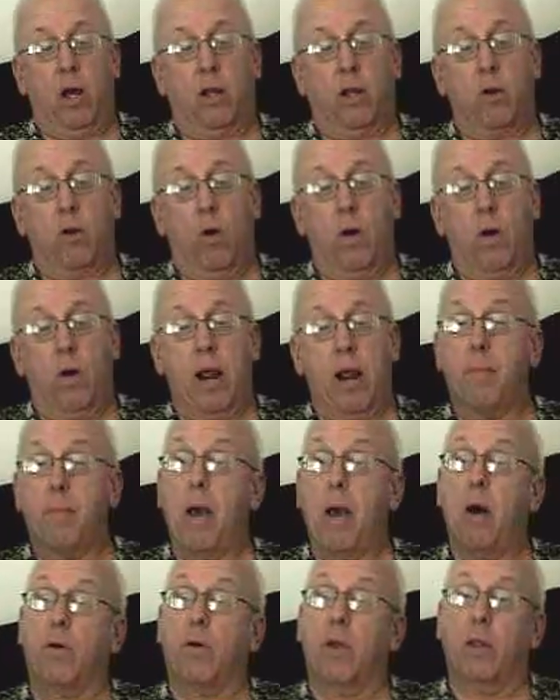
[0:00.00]
nor
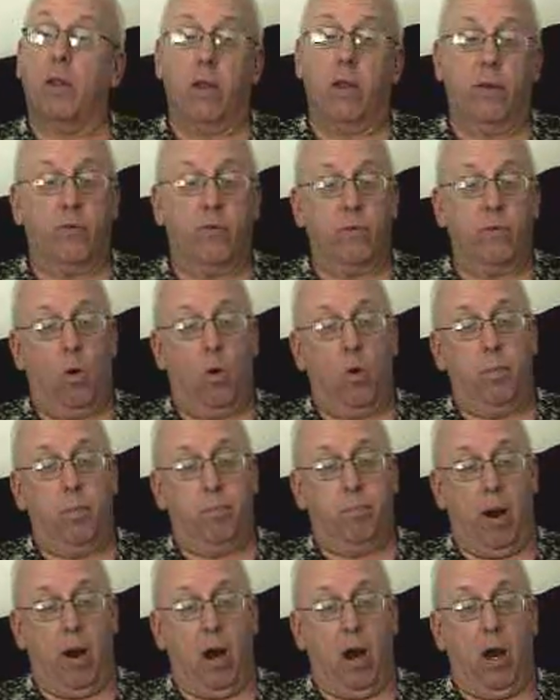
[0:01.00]
animalculus, nor
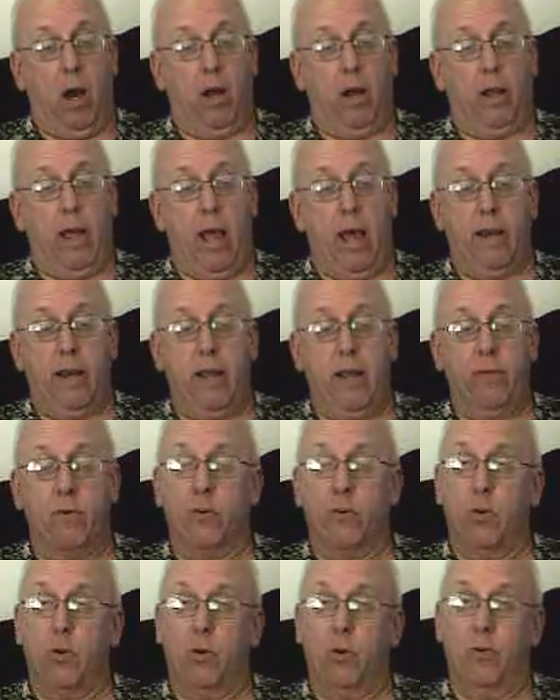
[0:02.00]
bug had
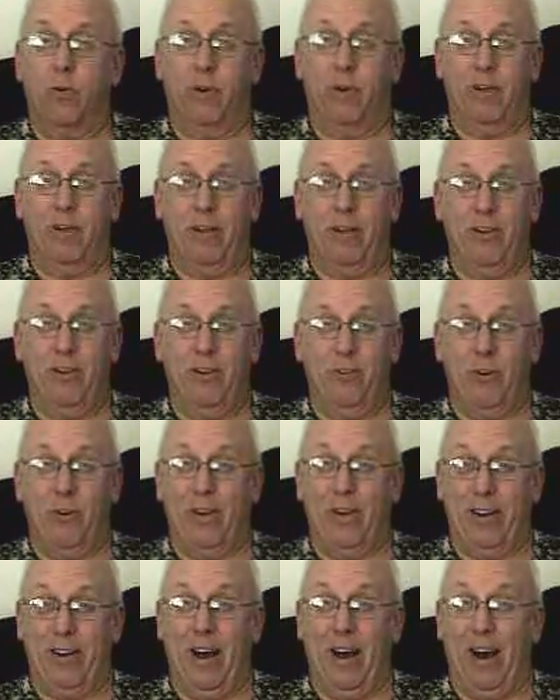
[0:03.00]
hitherto
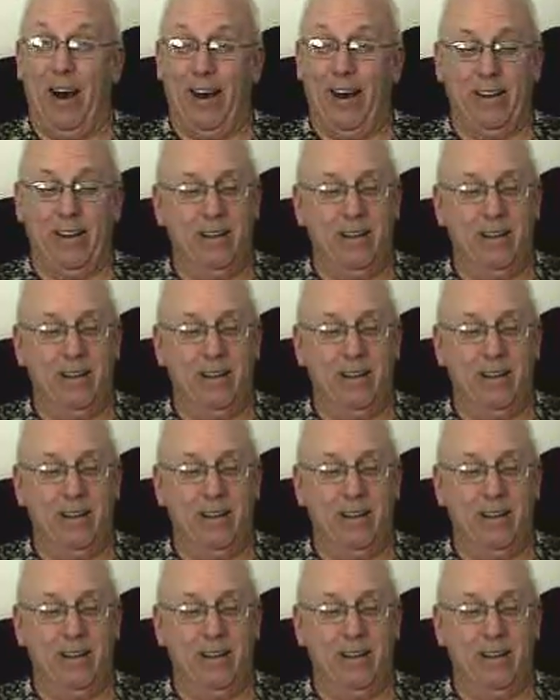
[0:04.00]
enjoyed a hug.